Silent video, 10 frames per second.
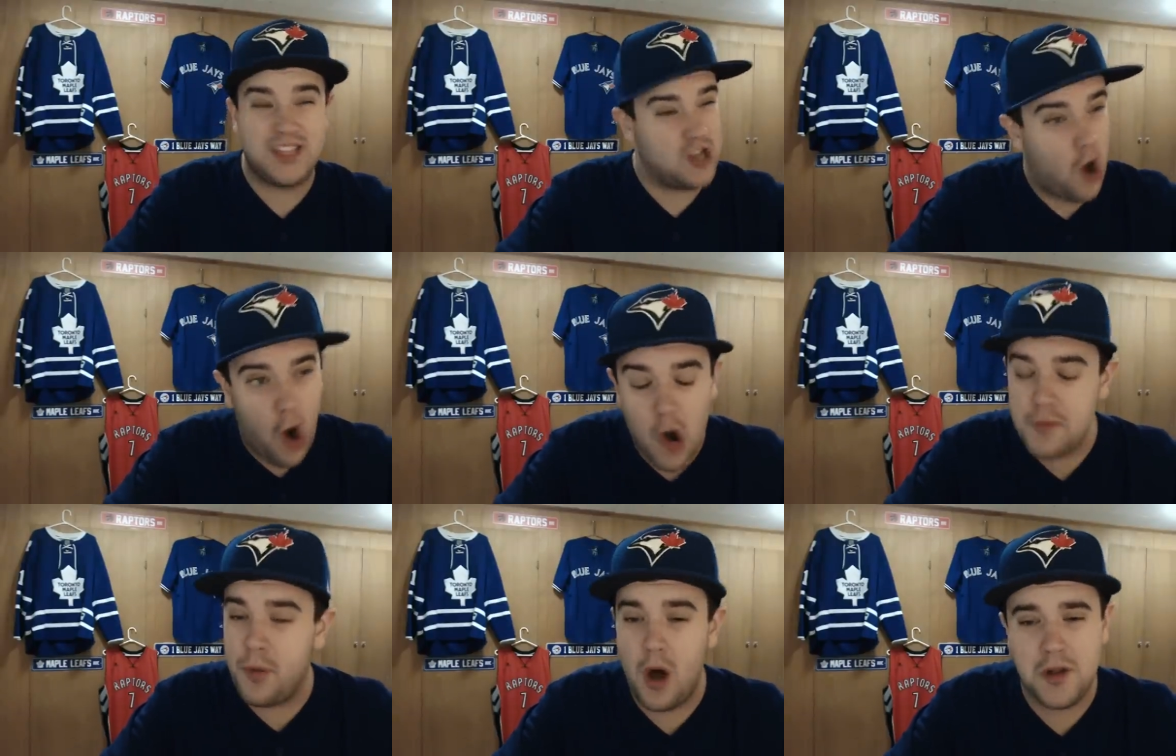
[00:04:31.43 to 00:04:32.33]
It's a
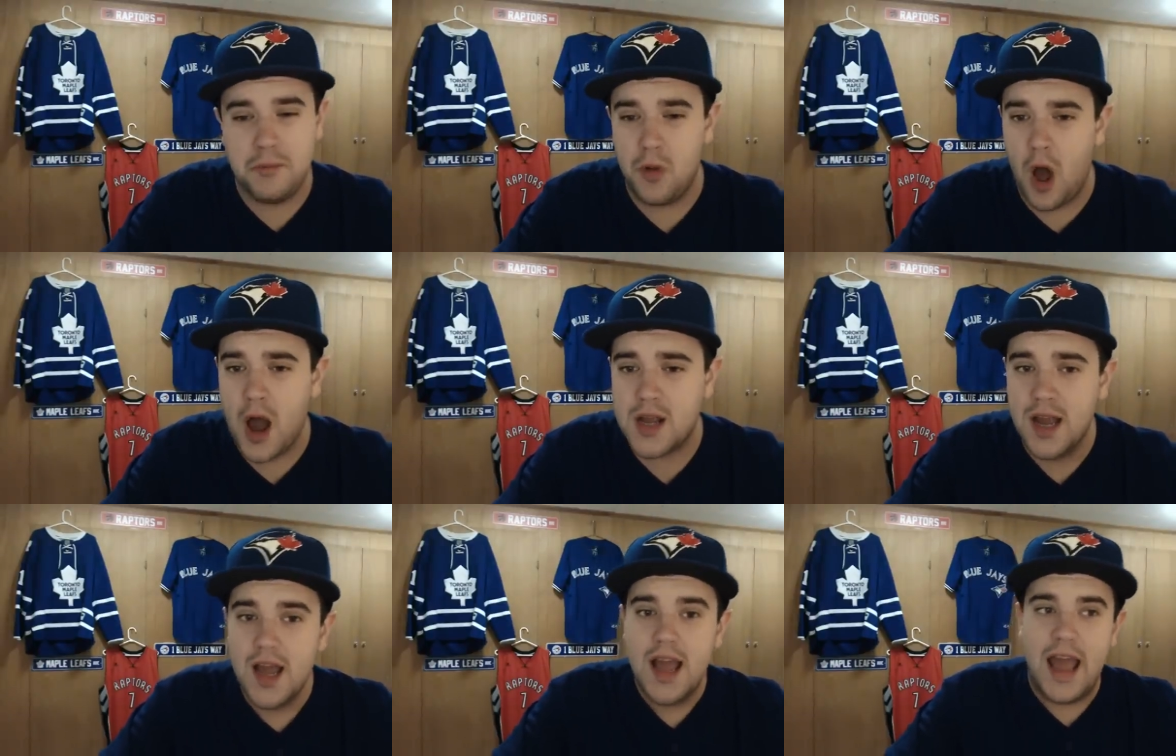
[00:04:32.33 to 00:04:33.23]
hard ball to block,
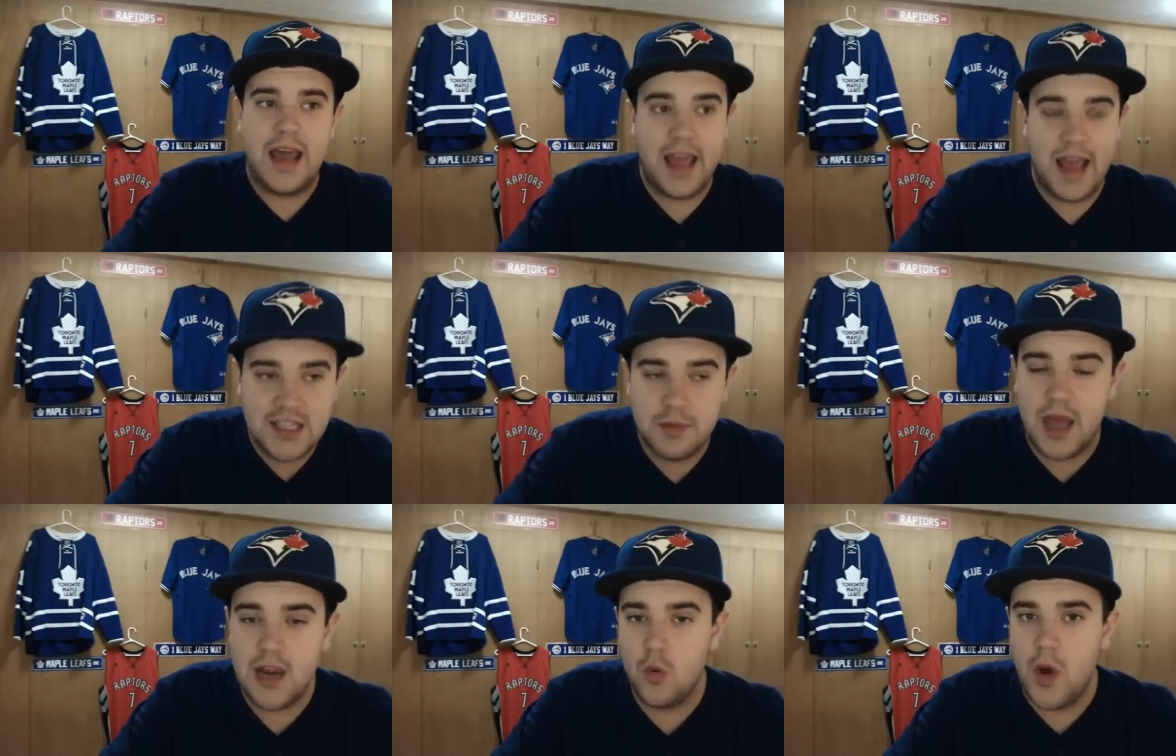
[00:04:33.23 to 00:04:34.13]
and it ends up
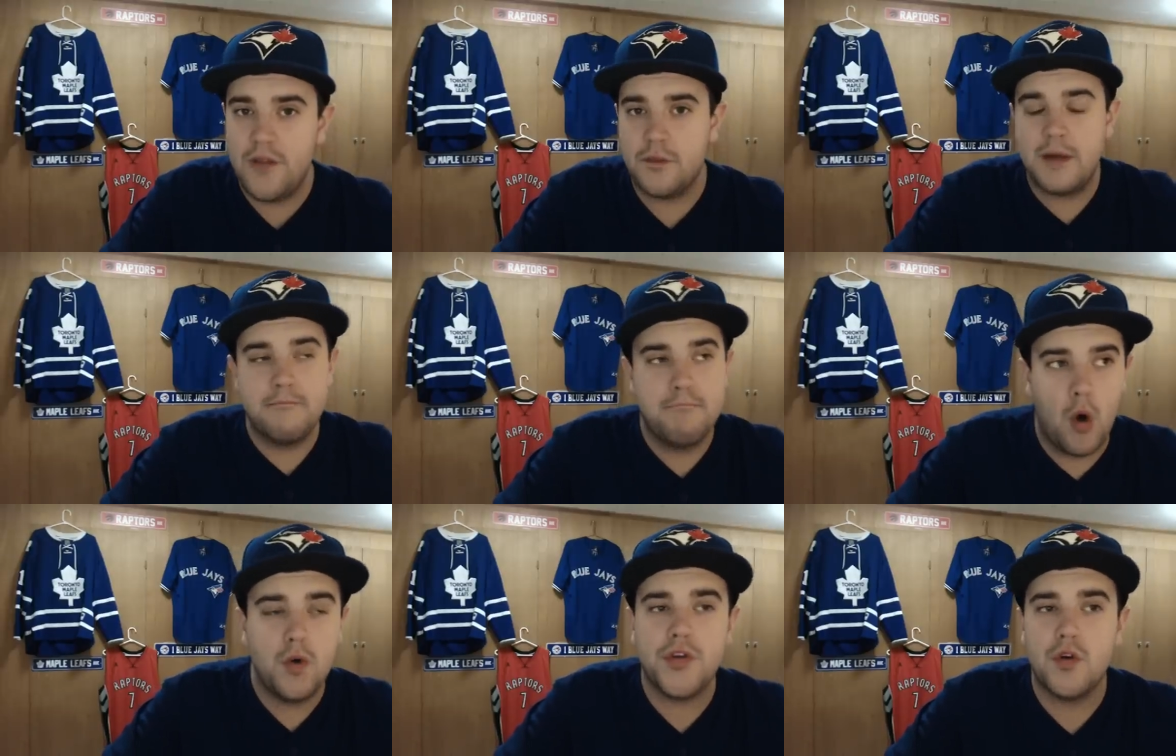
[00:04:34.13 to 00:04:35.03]
getting away from him.
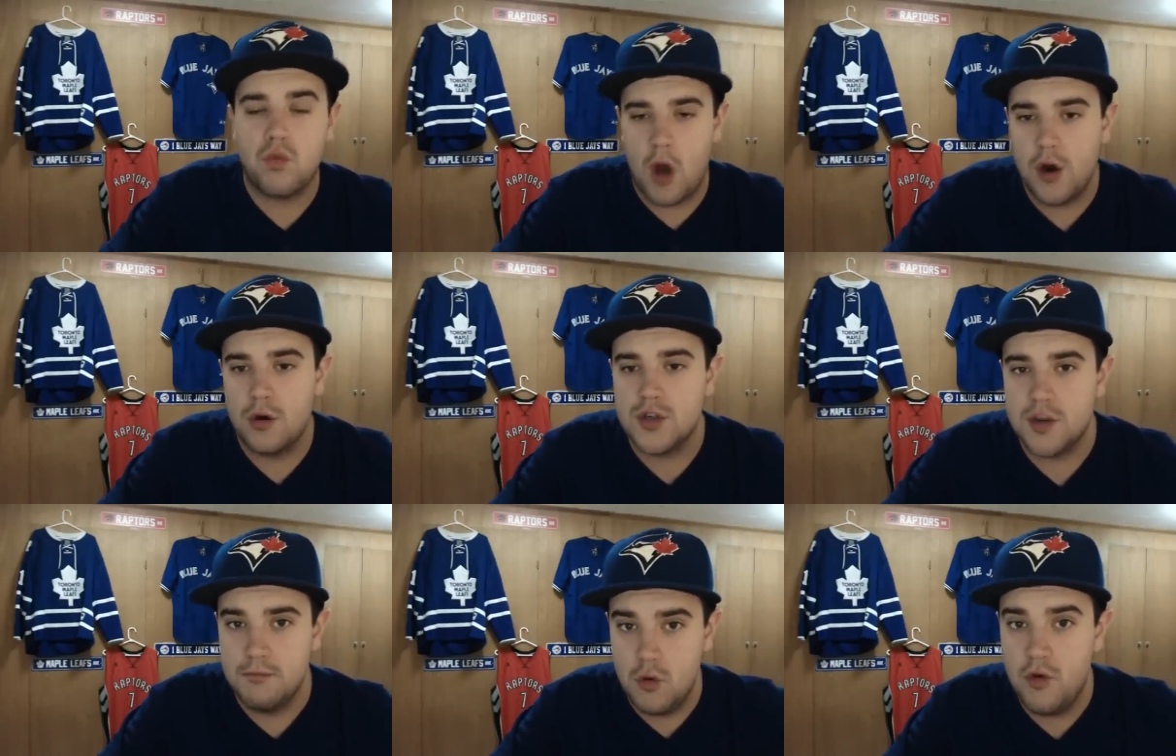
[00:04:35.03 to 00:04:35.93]
Both
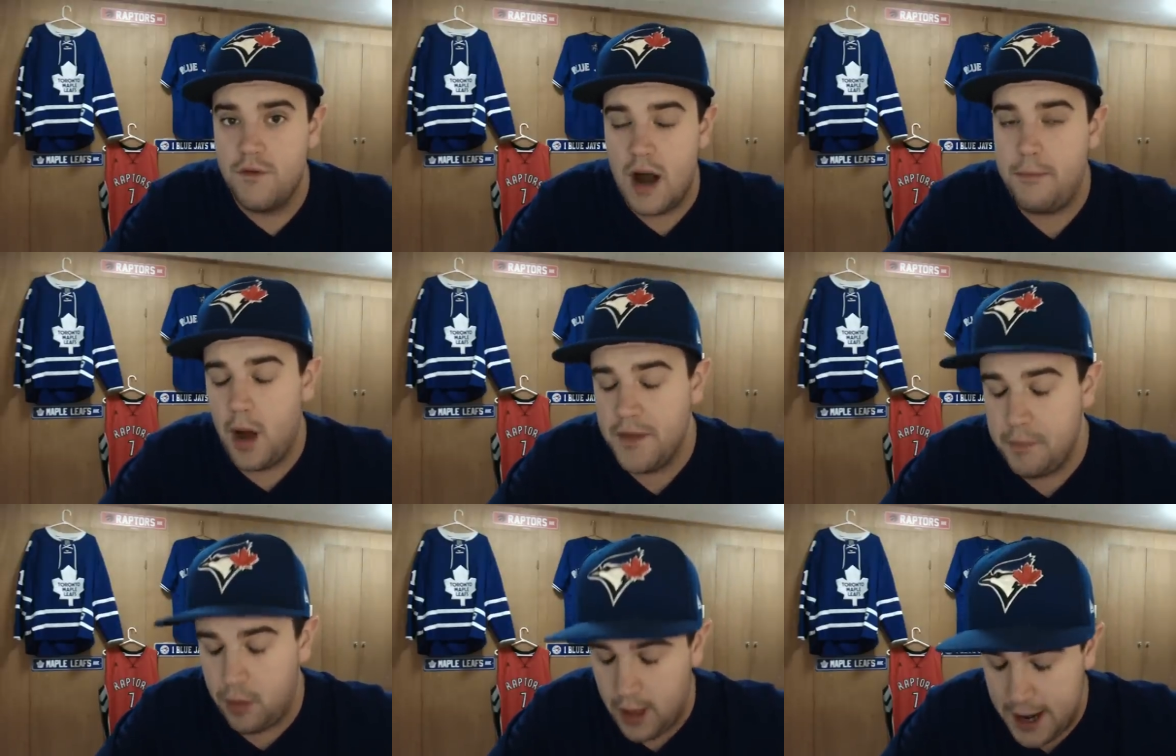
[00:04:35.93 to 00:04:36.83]
runners move up on the
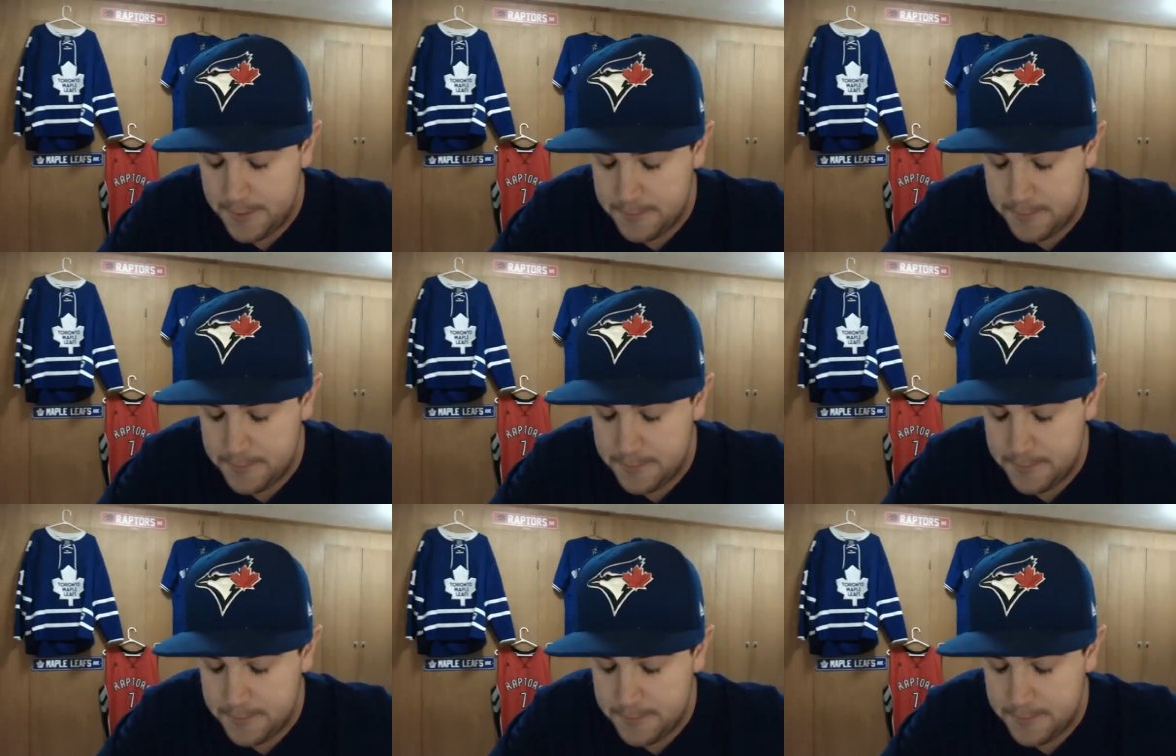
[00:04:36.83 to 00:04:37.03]
play.